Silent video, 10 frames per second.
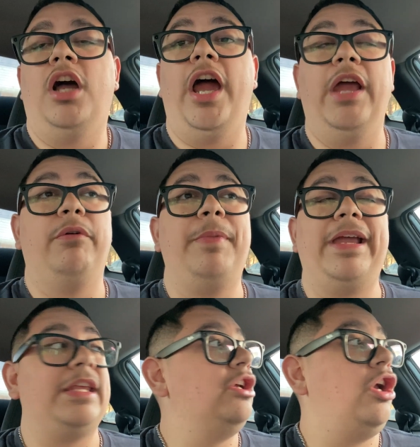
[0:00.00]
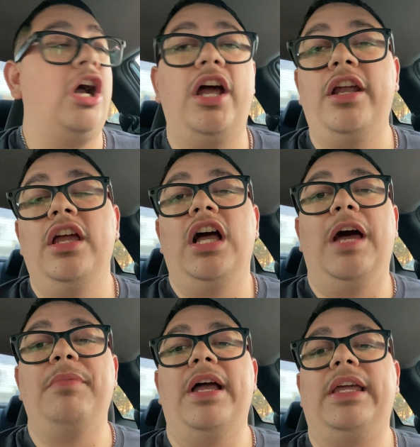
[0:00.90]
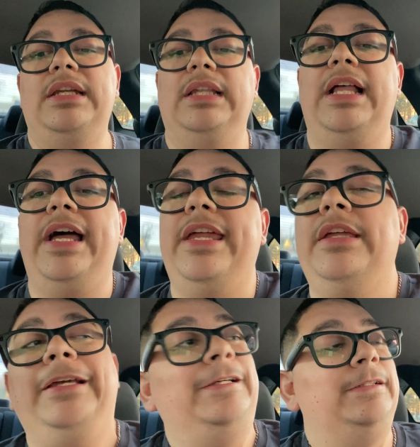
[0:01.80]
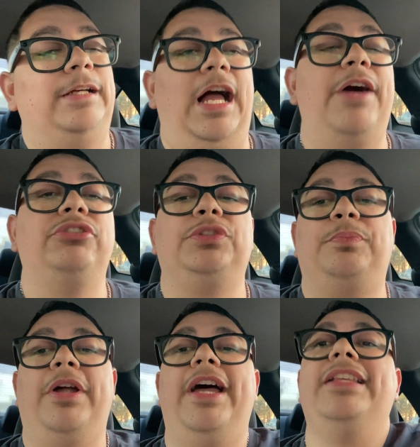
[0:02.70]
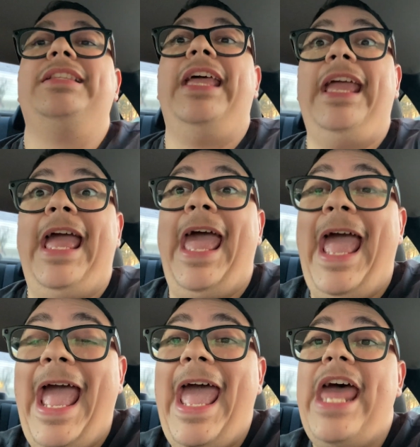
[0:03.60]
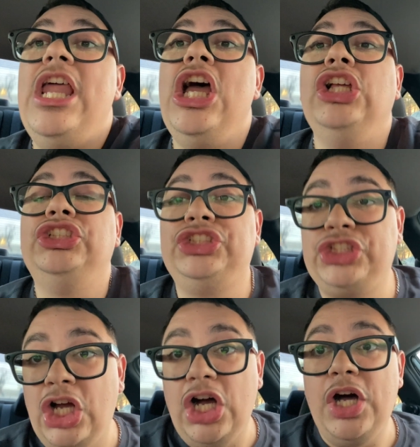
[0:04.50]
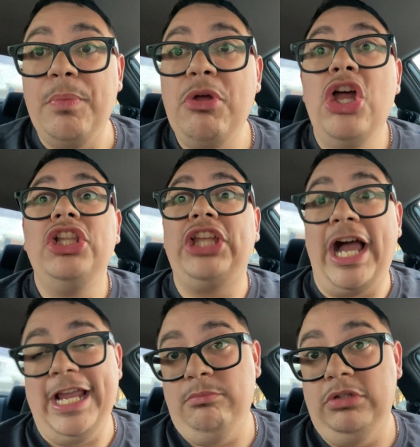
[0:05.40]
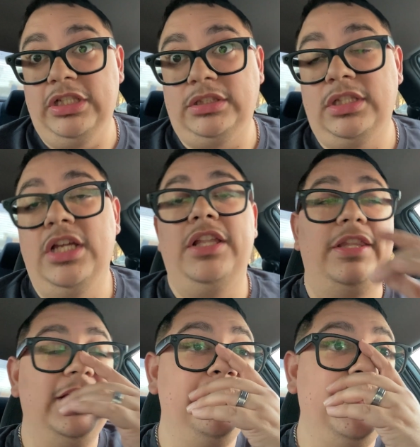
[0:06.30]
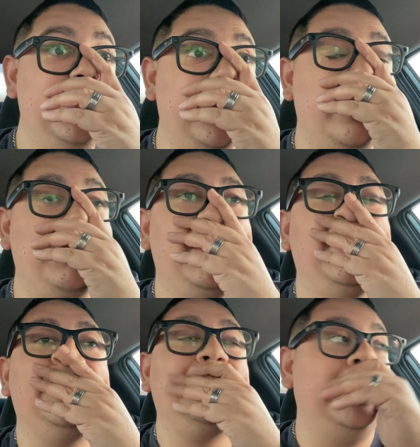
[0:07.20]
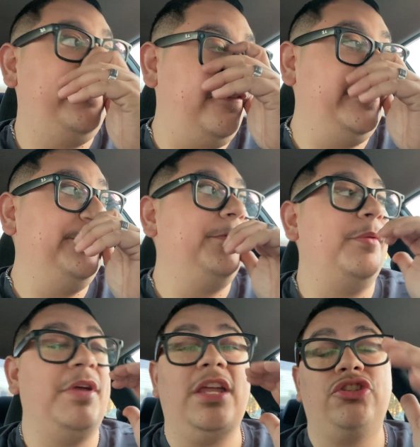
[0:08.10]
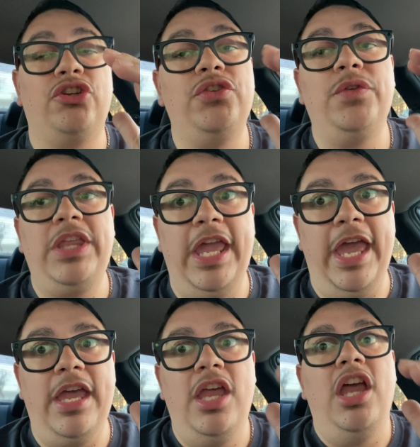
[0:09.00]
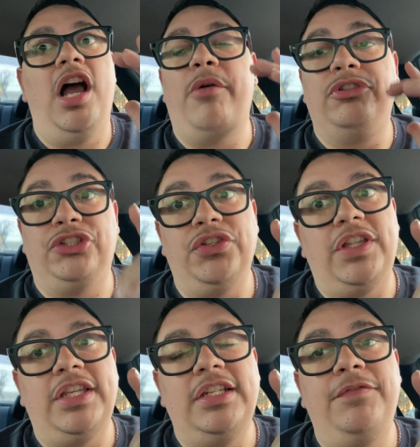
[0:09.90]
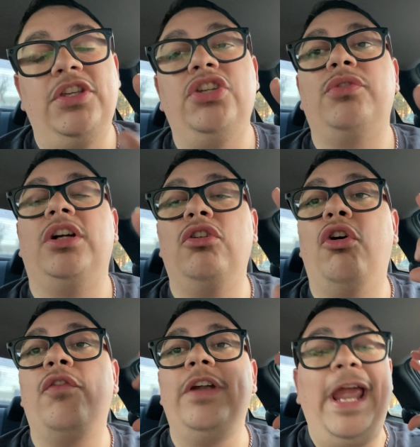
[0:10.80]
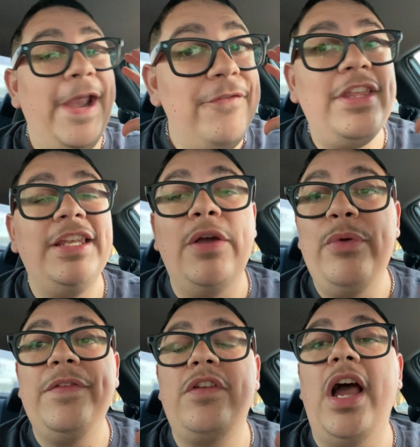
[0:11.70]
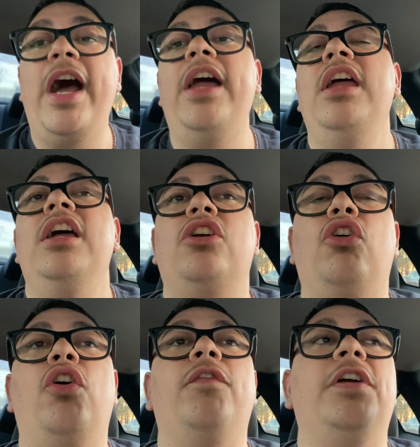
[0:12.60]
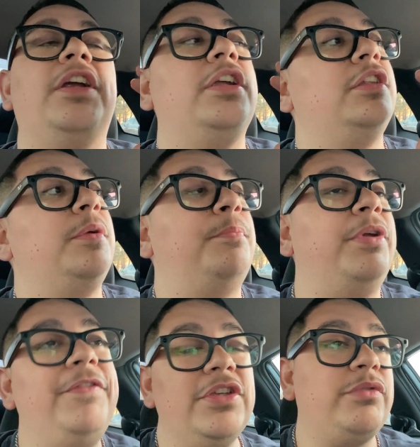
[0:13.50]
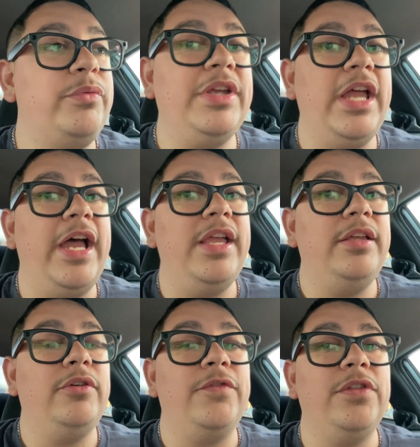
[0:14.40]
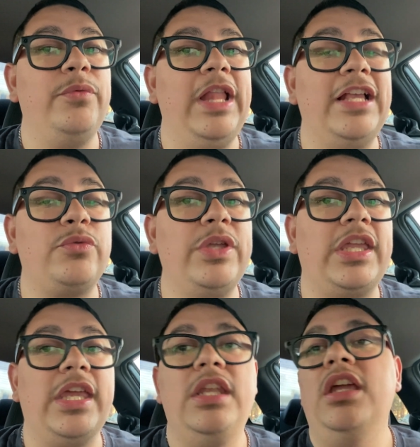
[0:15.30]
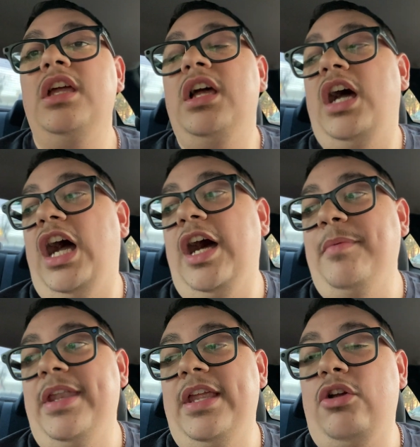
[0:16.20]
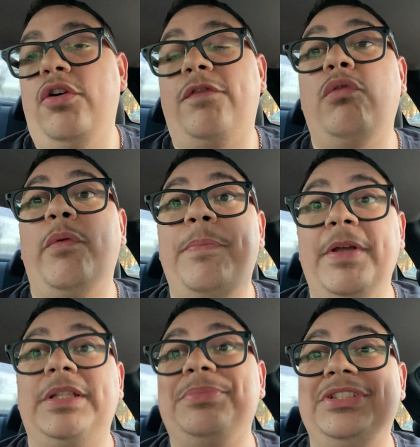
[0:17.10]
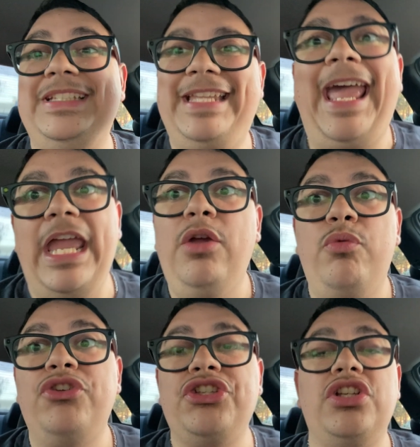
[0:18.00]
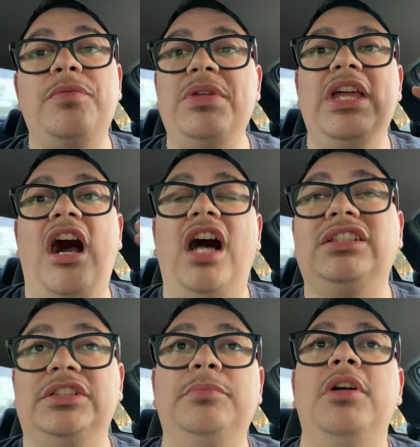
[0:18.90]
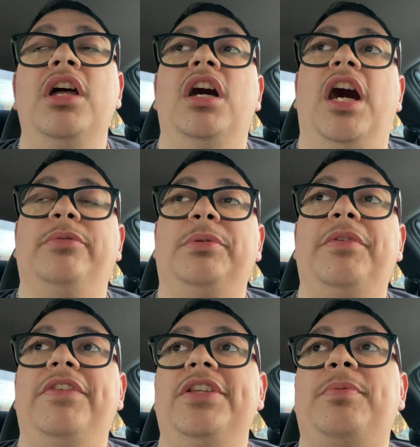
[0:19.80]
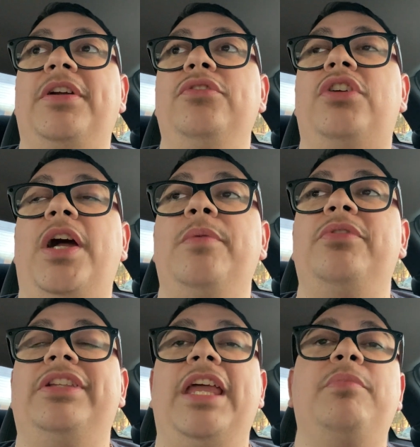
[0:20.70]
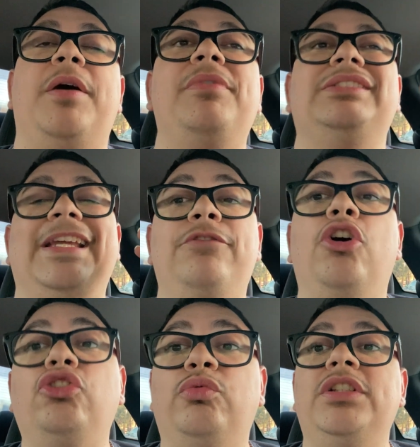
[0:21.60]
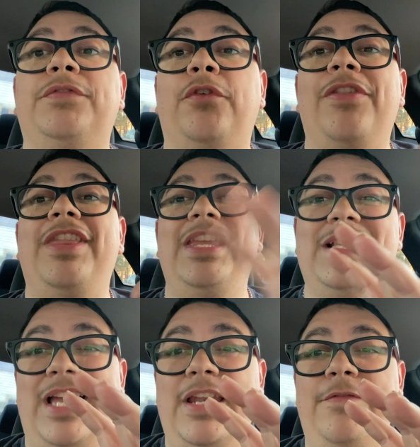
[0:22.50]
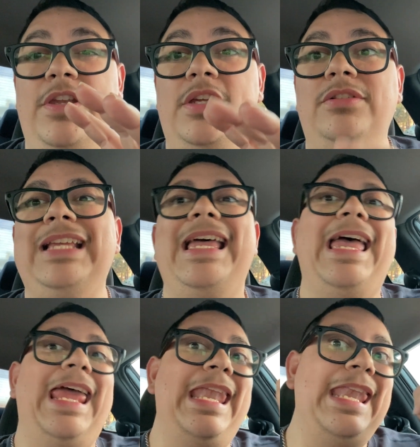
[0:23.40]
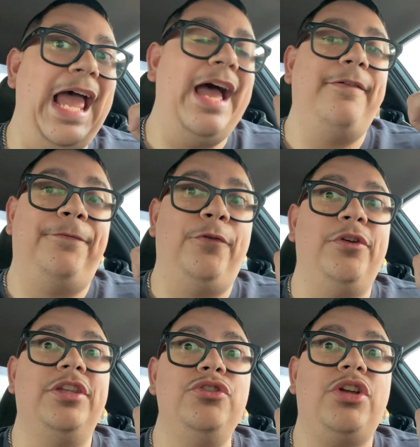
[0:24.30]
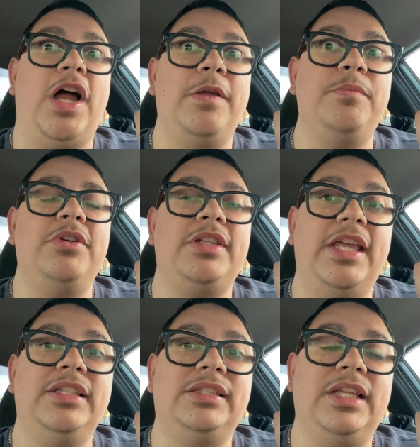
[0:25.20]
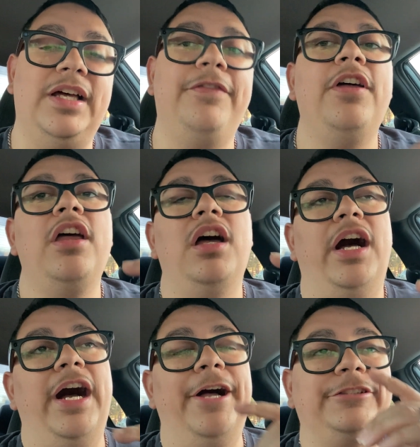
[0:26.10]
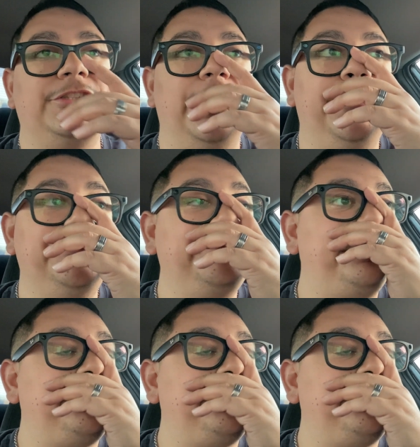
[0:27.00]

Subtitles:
All right, we're back in the car. I'm not gonna lie, I was surprised they had some timeless. This video is gonna be a little different. I'm not gonna show you yet. I will show you at the end of the video. We're gonna go over everything that we've got, go over the previous one we got over the last weekend, and then go over what we picked up today, which is gonna be awesome. Some of it is part of New Comic Book Day, but I'm gonna save those ones for these kind of videos and not for the New Comic Book Day stuff. So